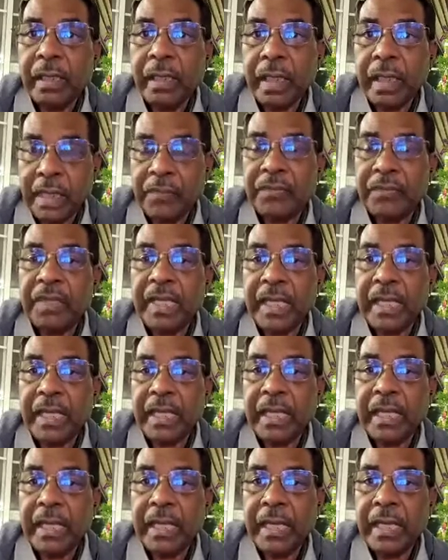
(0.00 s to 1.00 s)
if the
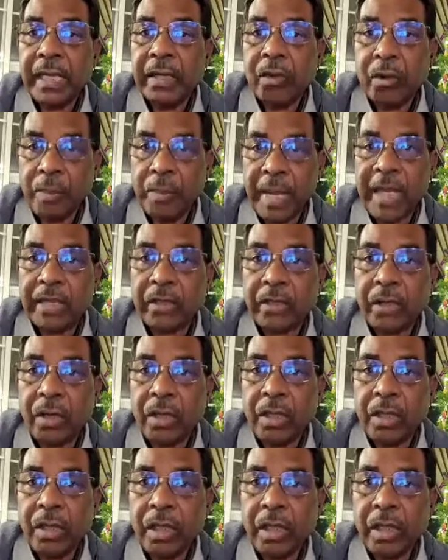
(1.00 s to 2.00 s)

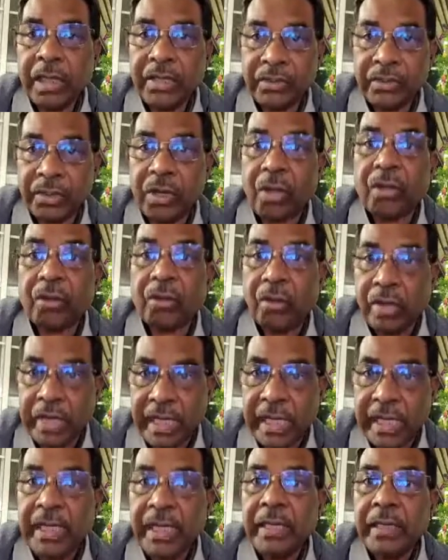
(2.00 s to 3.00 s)
Omicron is not
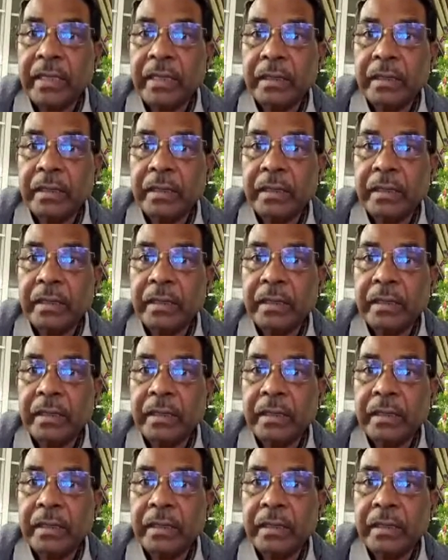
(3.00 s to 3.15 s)
contained